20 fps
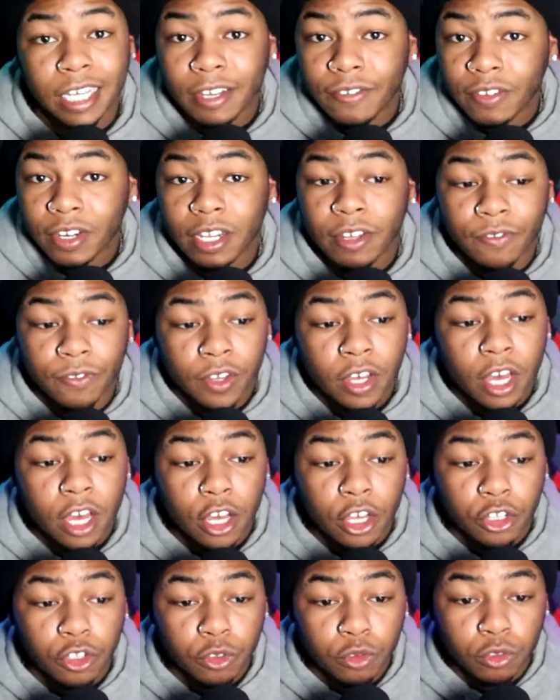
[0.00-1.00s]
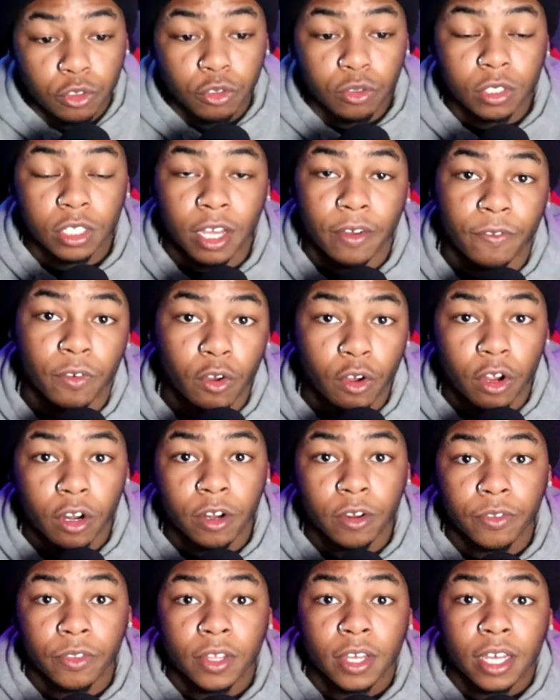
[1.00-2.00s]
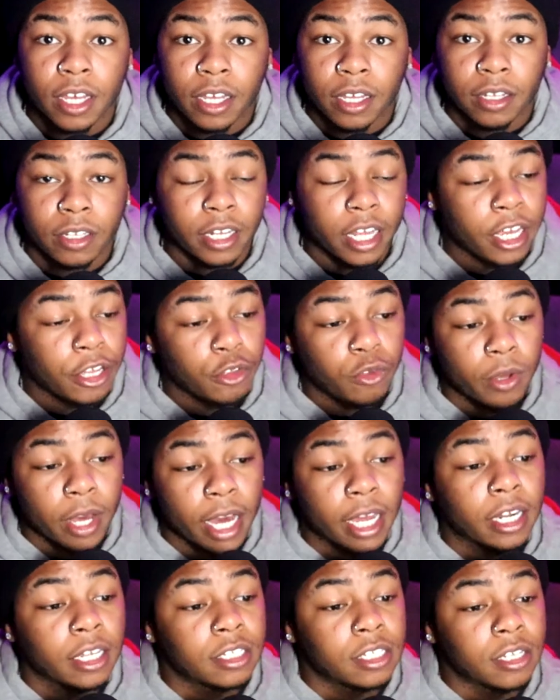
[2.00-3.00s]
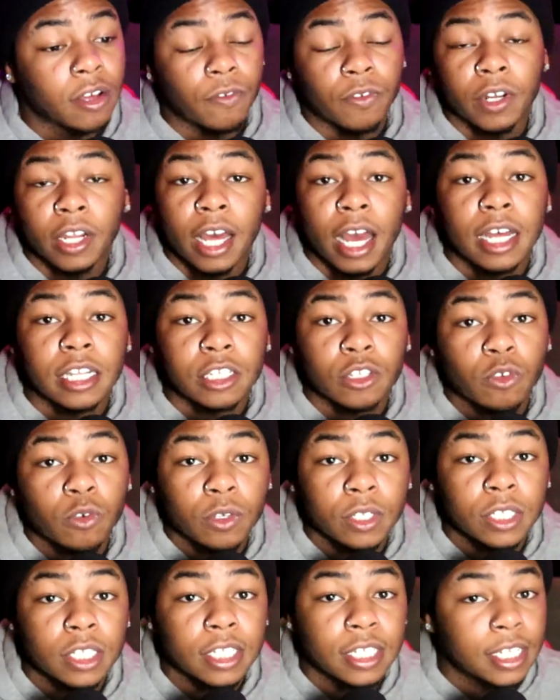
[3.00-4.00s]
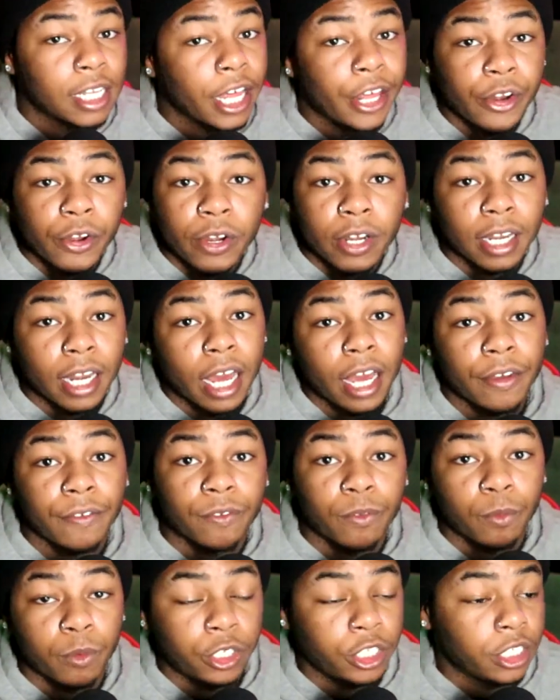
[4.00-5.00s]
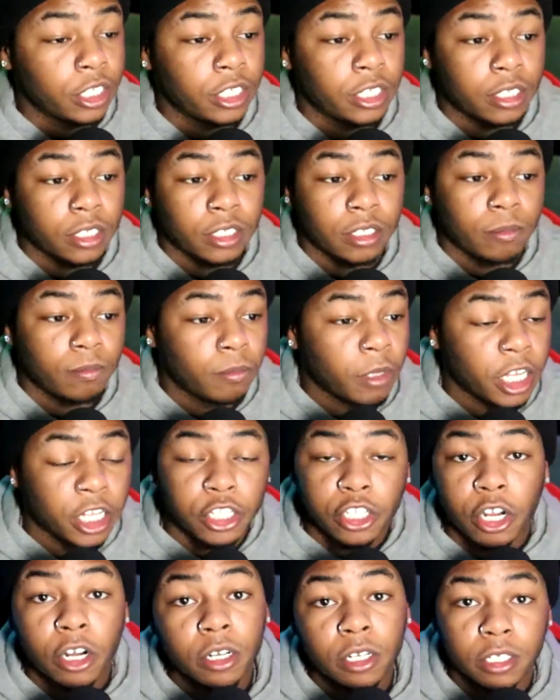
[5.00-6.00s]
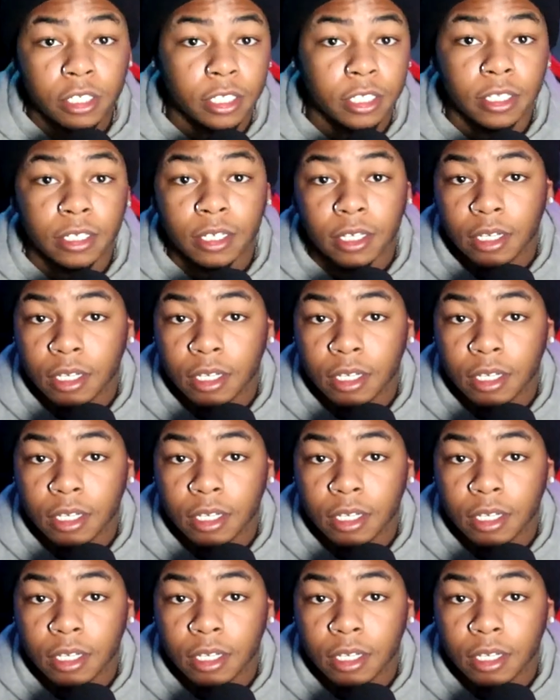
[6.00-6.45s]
Even if you do stuff on earth, then you gotta suffer the consequences later in life, which is eternity.